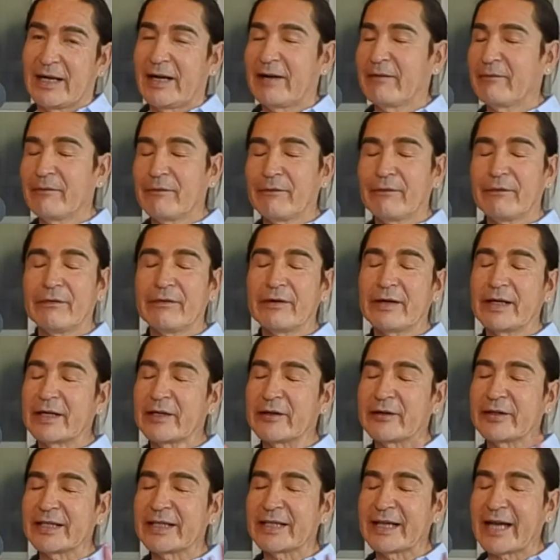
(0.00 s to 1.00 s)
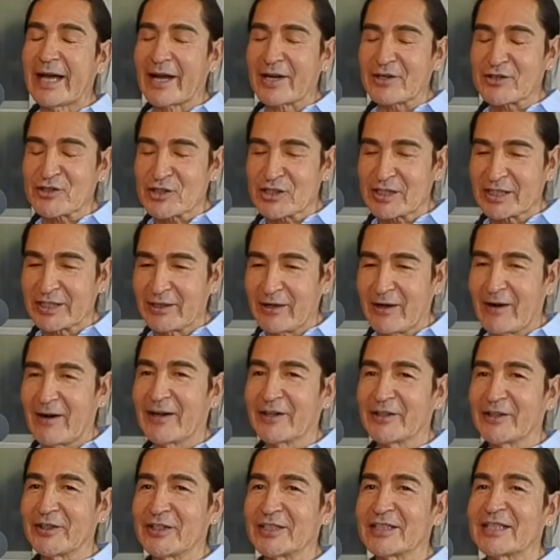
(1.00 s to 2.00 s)
I'm very actually
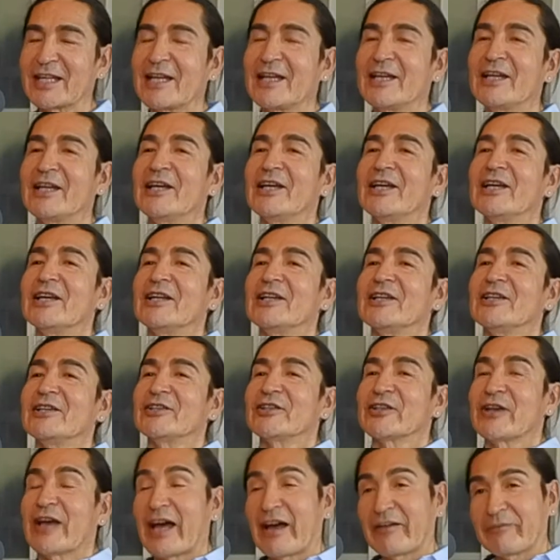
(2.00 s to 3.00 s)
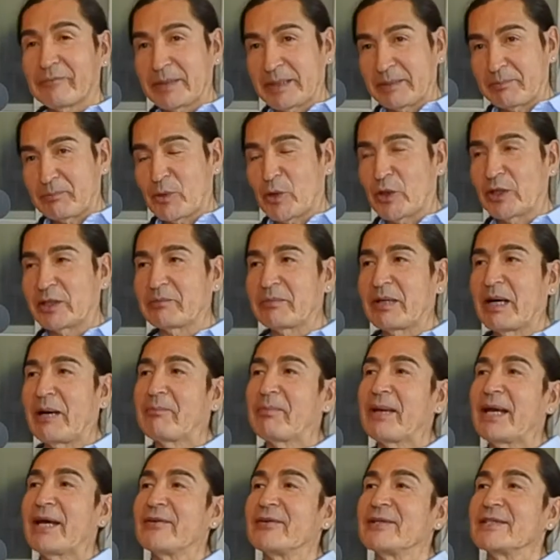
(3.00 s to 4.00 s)
honored to have been born in my
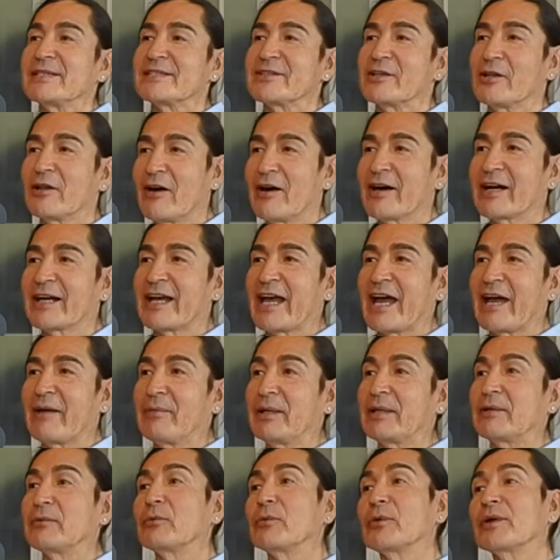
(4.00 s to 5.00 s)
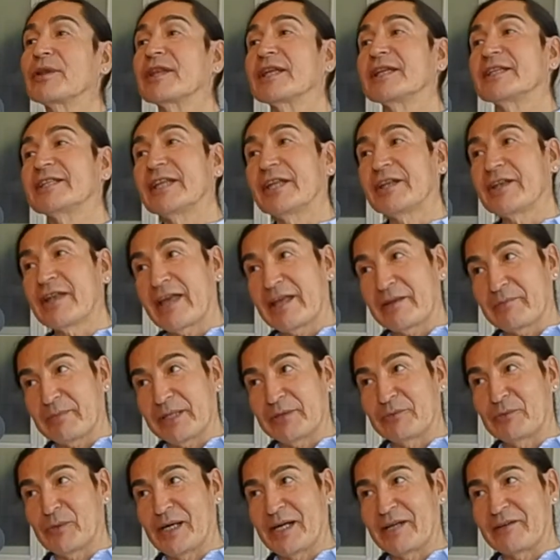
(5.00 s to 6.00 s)
parents' log cabin with a Dene
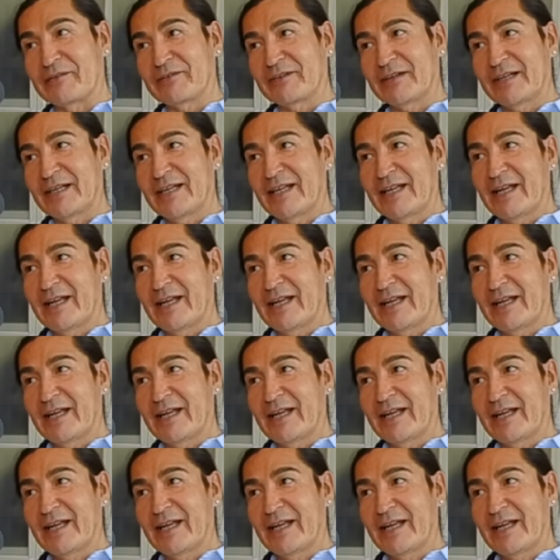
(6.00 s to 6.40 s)
midwife,